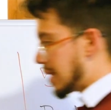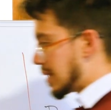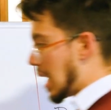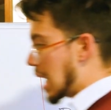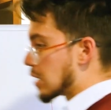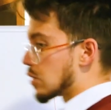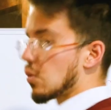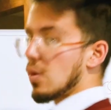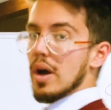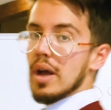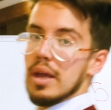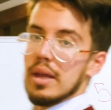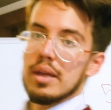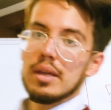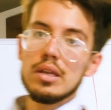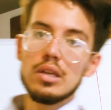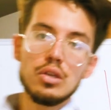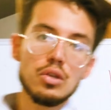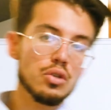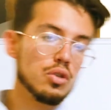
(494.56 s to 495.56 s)
that's why
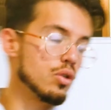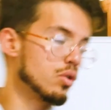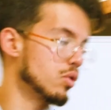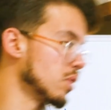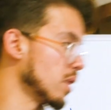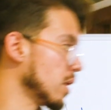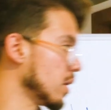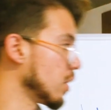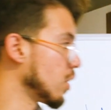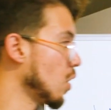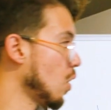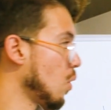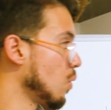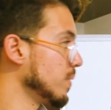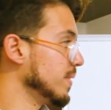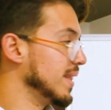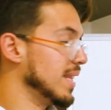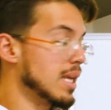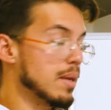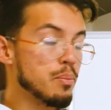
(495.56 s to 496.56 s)
you should try to go
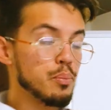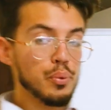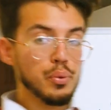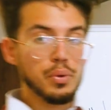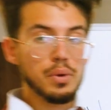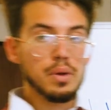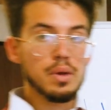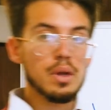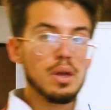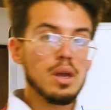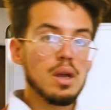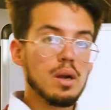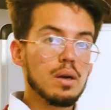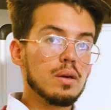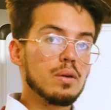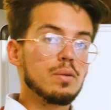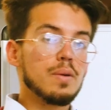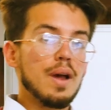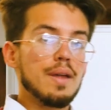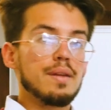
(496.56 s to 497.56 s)
deep
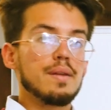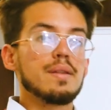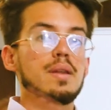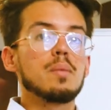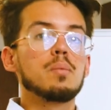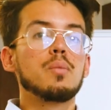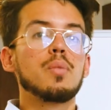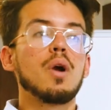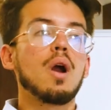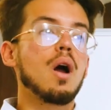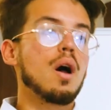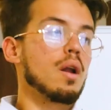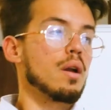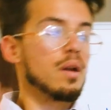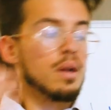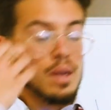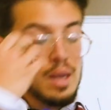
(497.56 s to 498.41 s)
rather than broad.